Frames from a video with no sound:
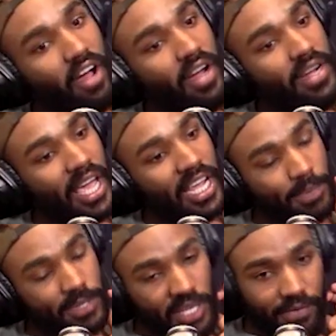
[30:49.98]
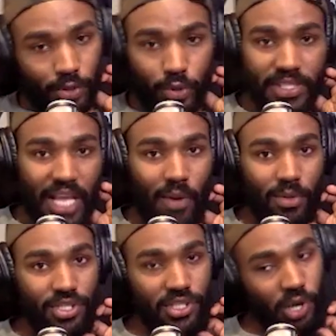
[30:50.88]
90% of news now
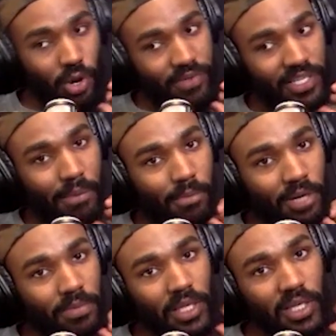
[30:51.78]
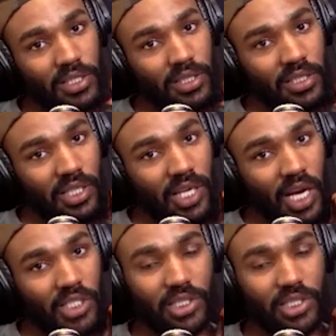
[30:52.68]
is just COVID number updates. Yeah.